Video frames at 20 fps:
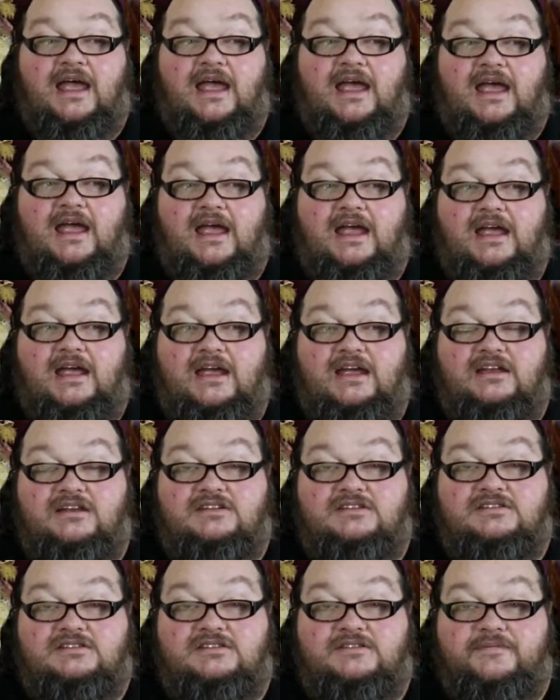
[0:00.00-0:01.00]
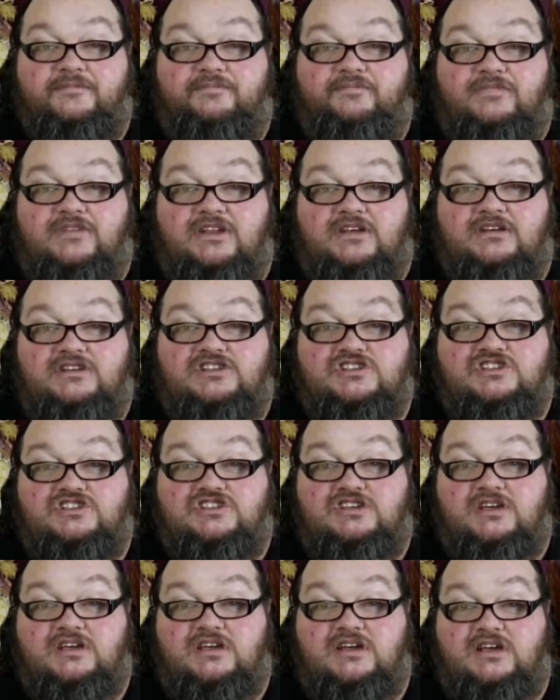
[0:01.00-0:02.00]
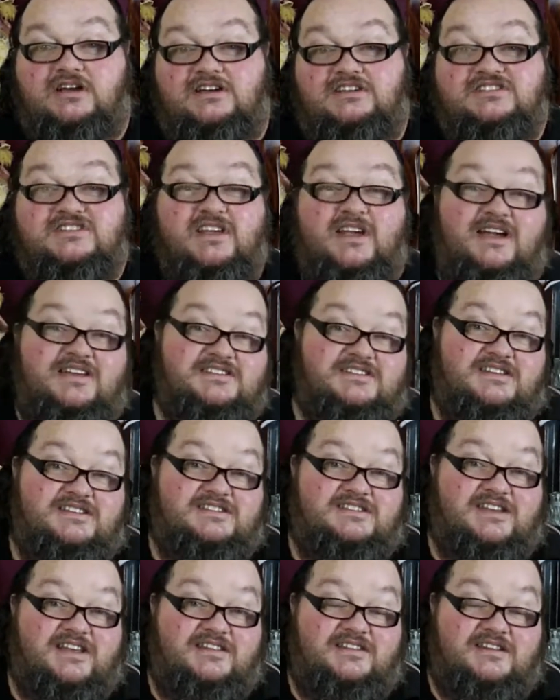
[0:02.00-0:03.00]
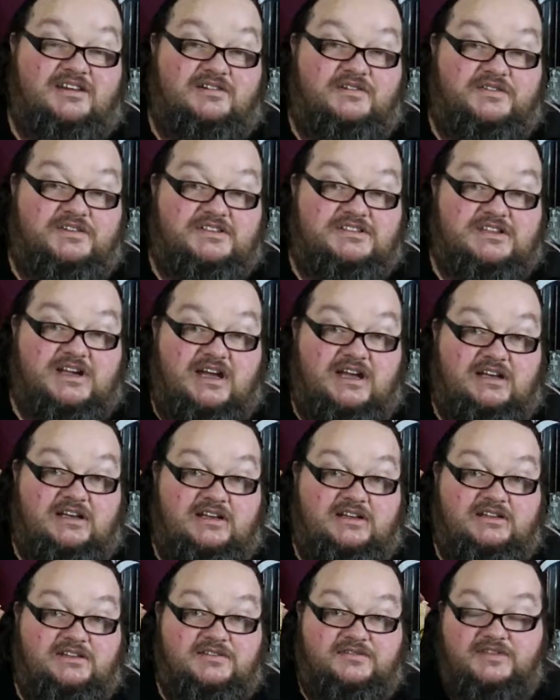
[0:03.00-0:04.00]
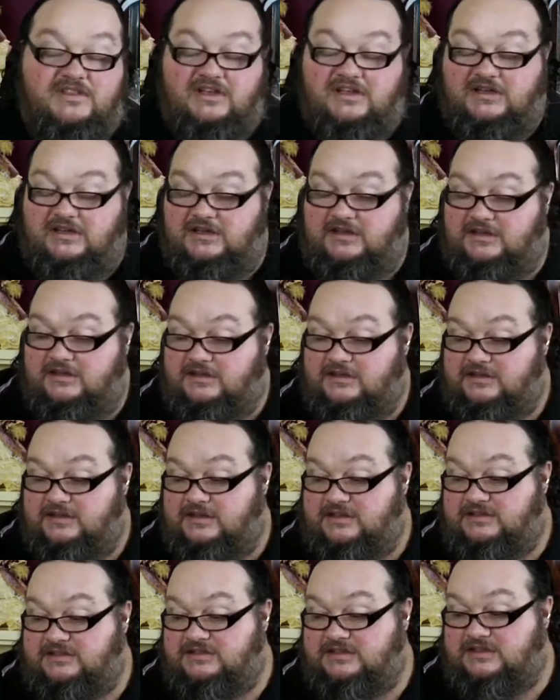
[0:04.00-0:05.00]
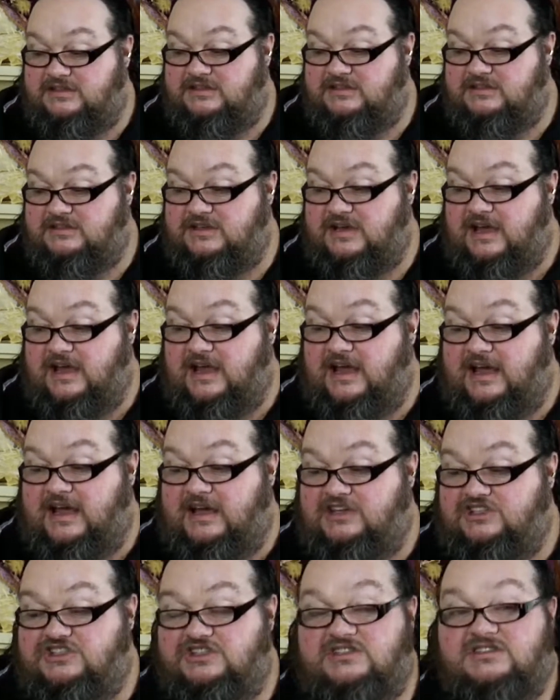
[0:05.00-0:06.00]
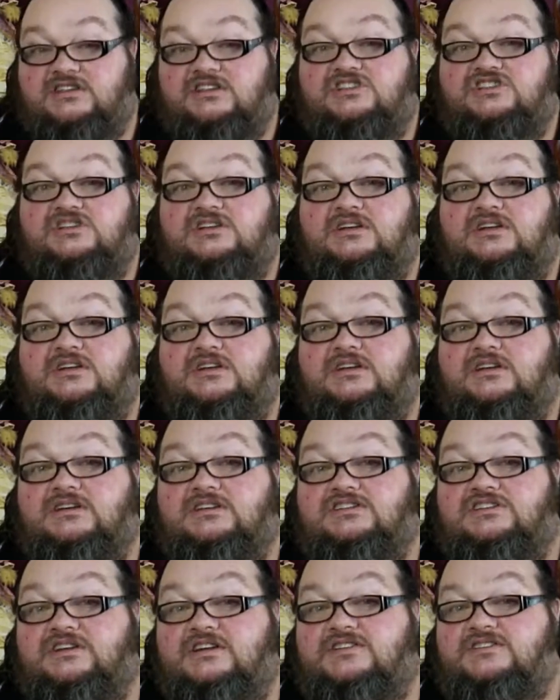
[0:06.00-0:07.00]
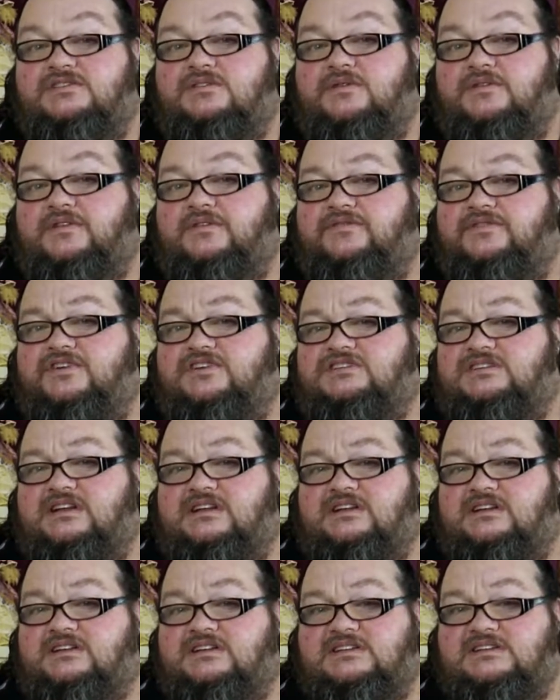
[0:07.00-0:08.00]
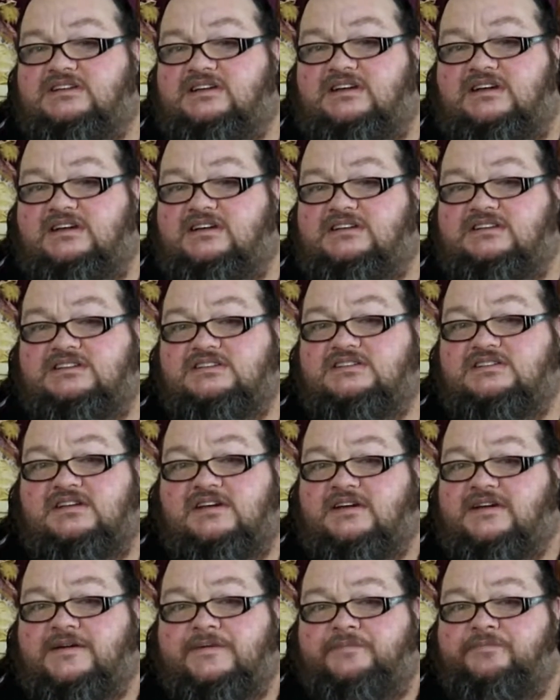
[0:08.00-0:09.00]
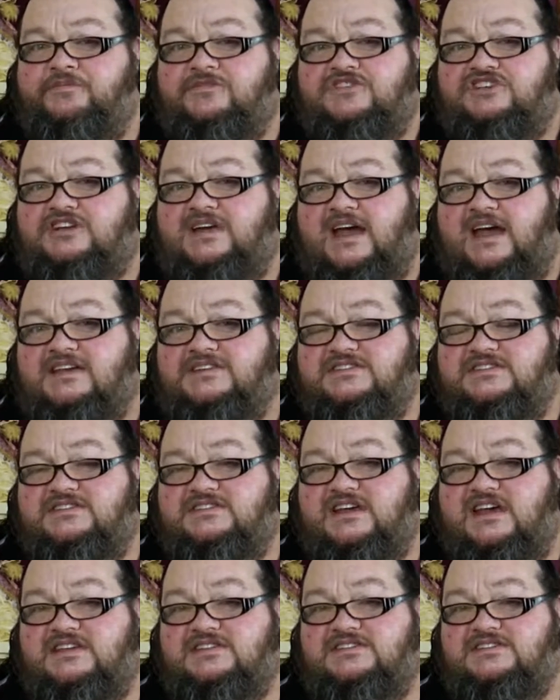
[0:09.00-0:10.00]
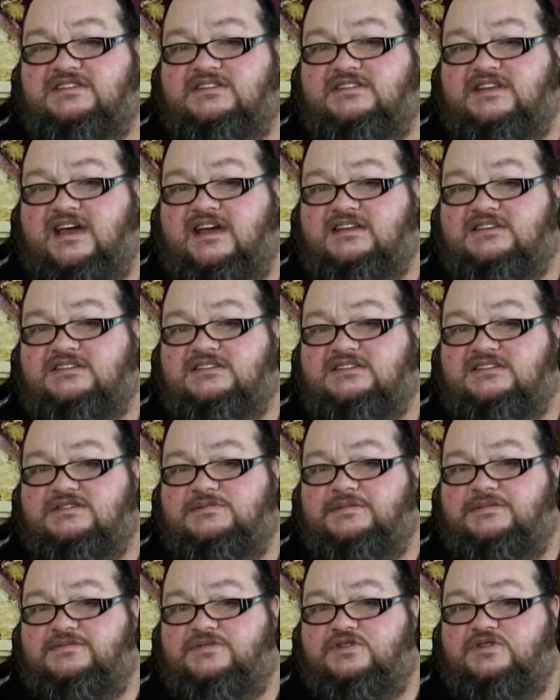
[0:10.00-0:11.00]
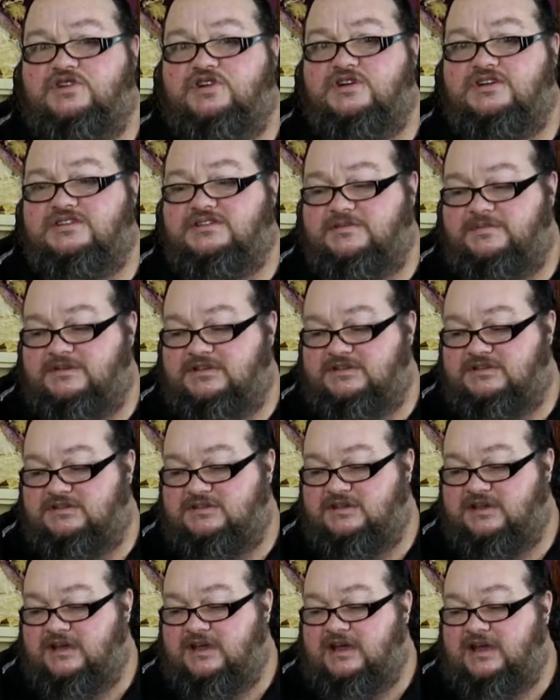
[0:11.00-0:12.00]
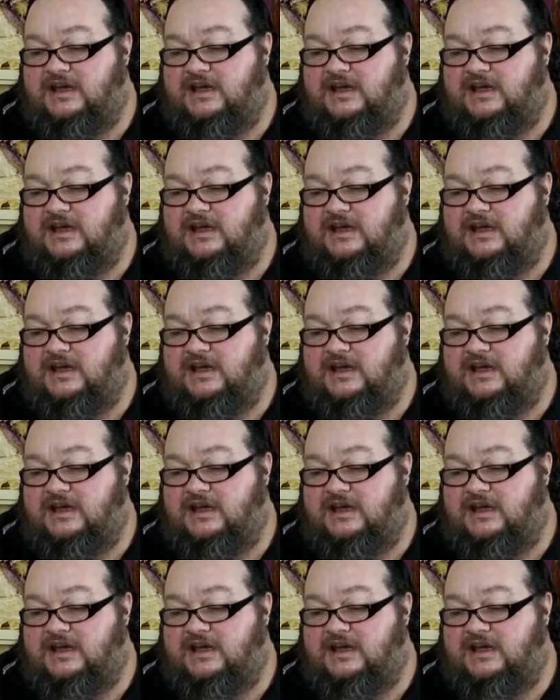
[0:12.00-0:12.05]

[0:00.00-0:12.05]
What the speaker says: And because as I said, they're on the tail end of their season, and she said she doesn't know what the fertility is like because she hasn't tested that since before Christmas,